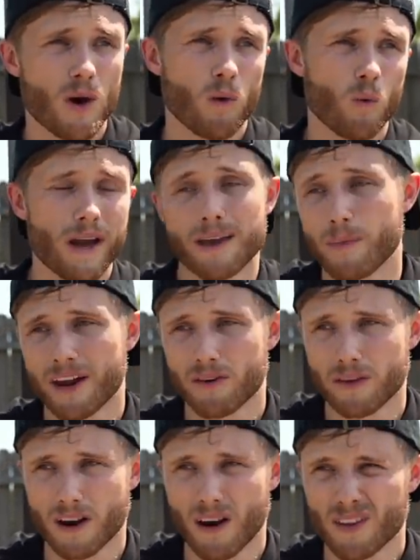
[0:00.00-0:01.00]
way
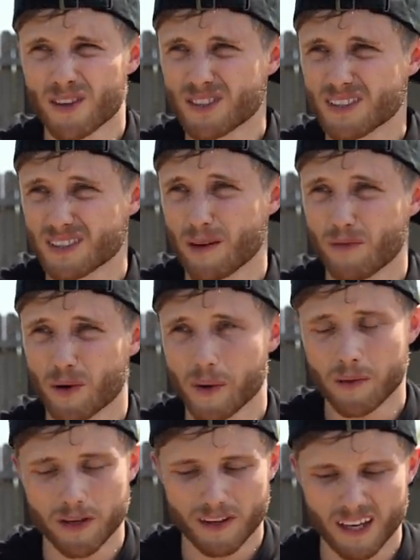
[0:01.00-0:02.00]
better than others, except for
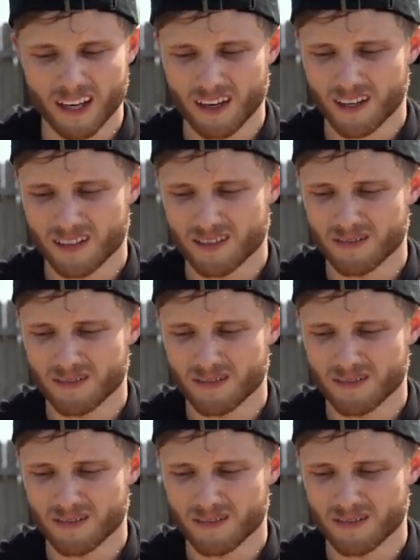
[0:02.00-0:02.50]
maybe like